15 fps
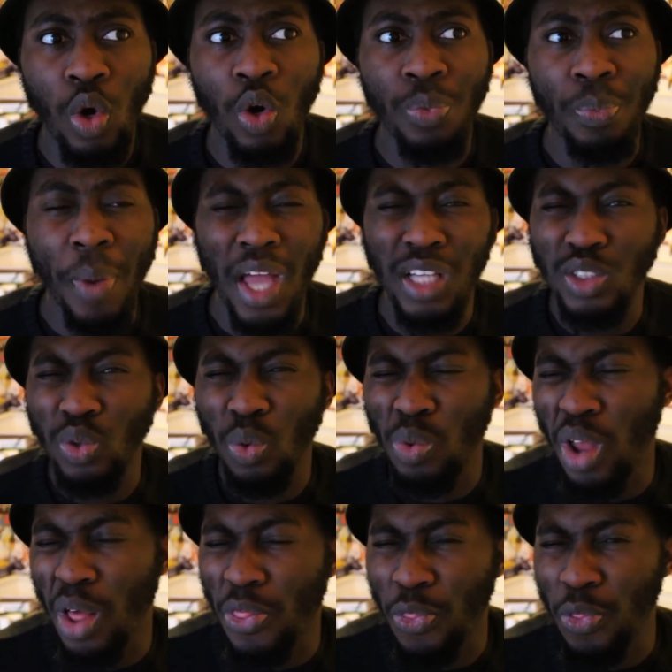on
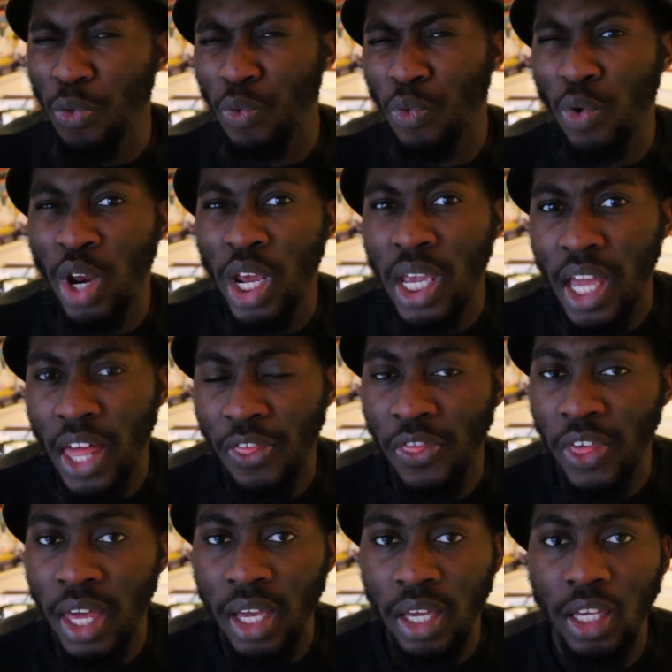Persona 3, I
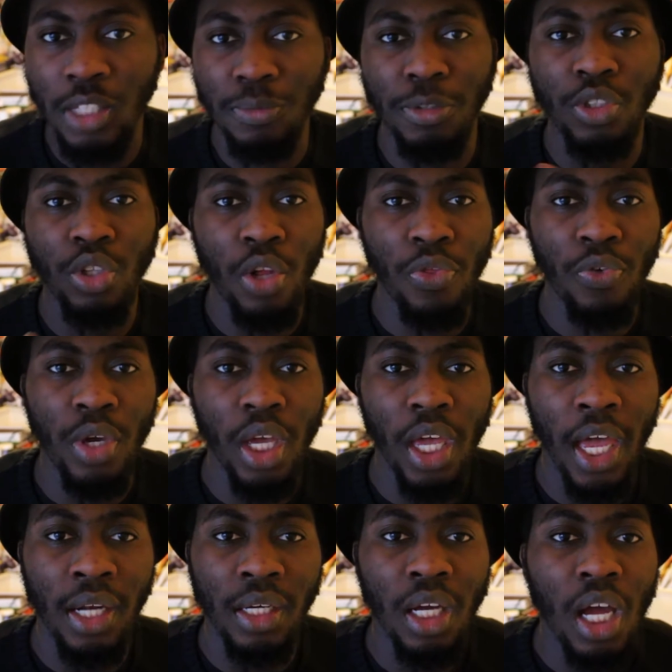think, yes, Persona 3,
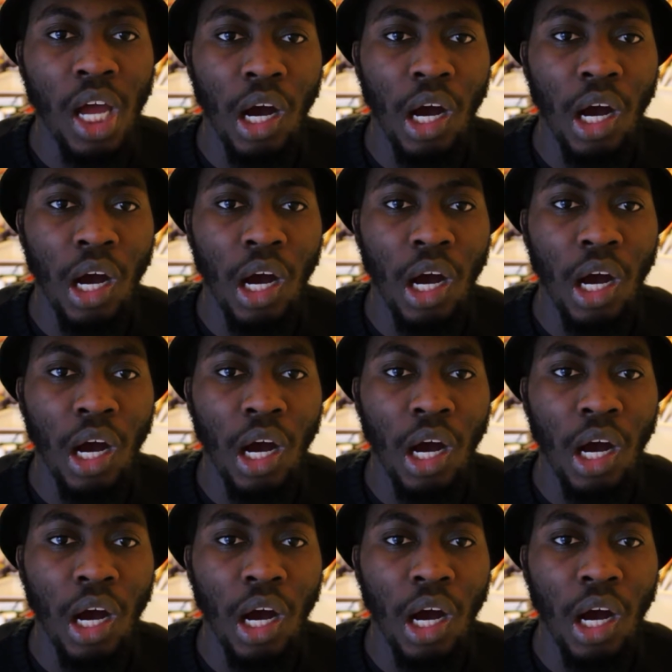and